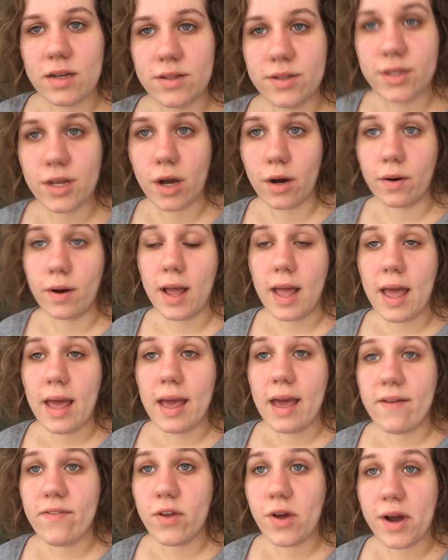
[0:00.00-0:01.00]
So
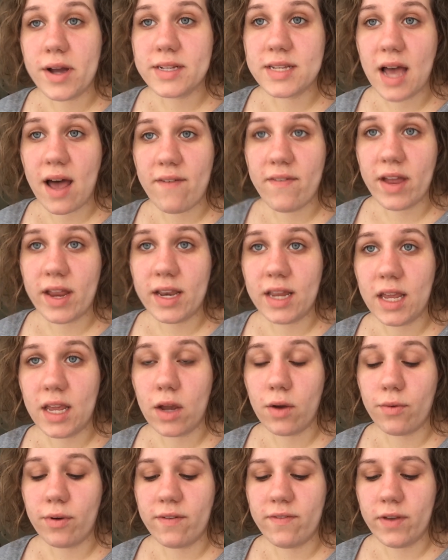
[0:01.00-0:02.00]
if you guys have
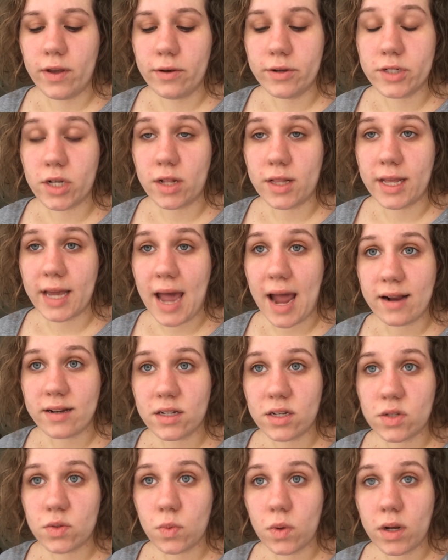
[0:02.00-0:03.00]
any reviews on the
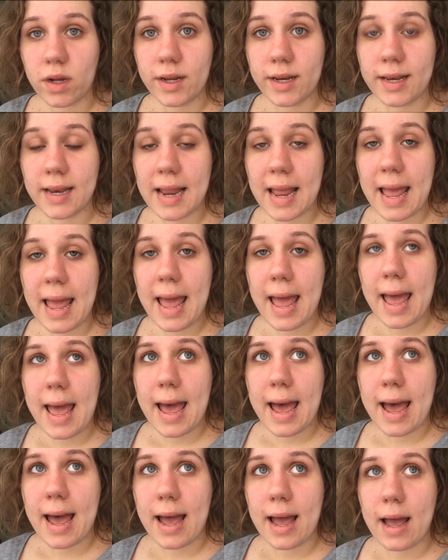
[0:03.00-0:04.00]
cactus one,
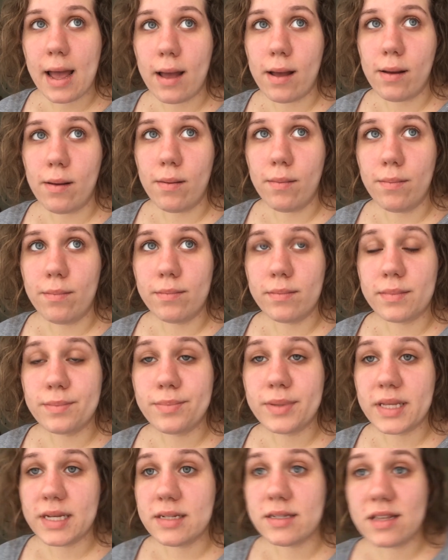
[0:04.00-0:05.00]
um,
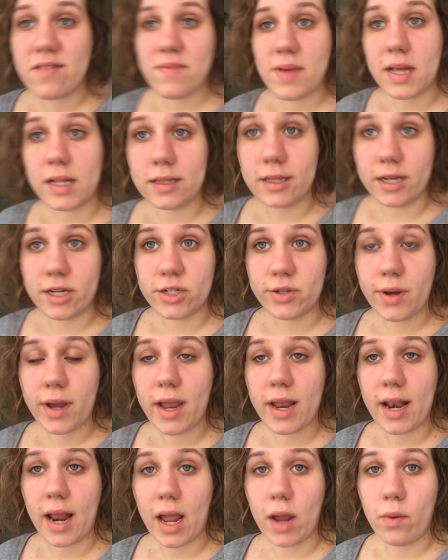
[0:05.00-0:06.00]
please leave me a link to
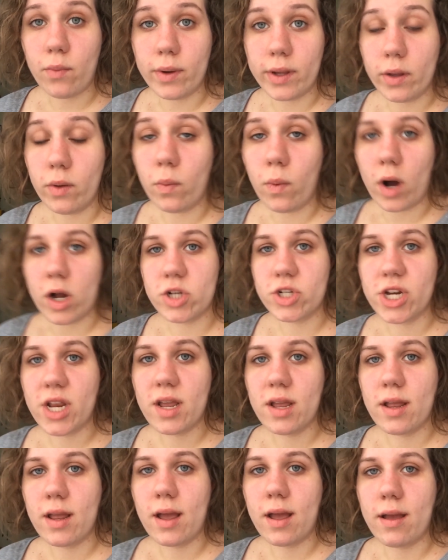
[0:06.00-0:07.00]
it and I will watch
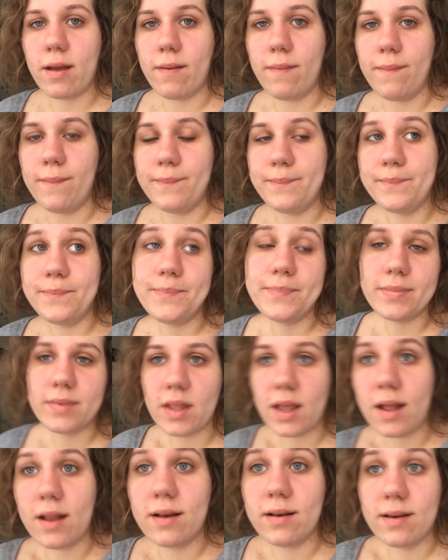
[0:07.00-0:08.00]
it. Um,
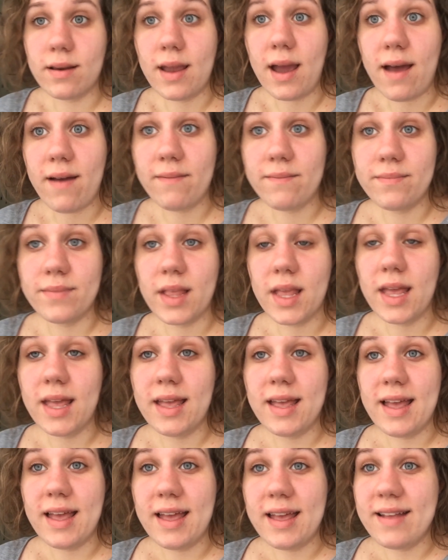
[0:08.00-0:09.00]
and yeah,
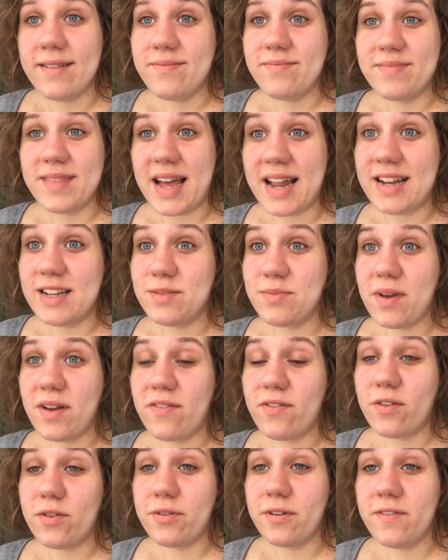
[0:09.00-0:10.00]
that is
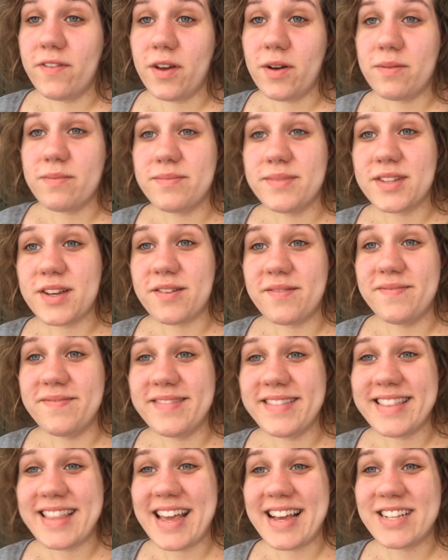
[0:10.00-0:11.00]
my full review. So
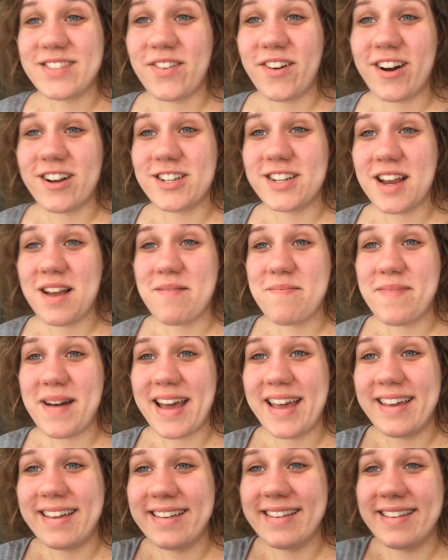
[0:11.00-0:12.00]
thanks for watching.
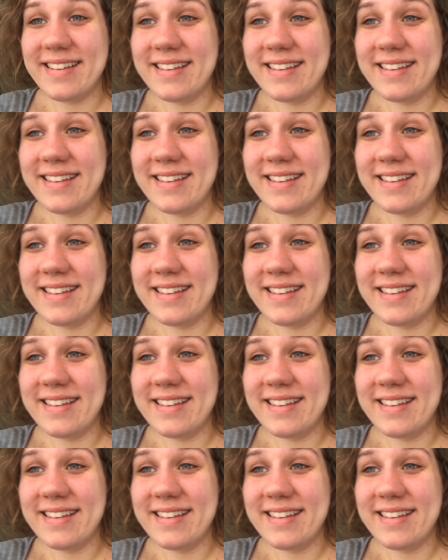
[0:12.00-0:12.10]
Bye.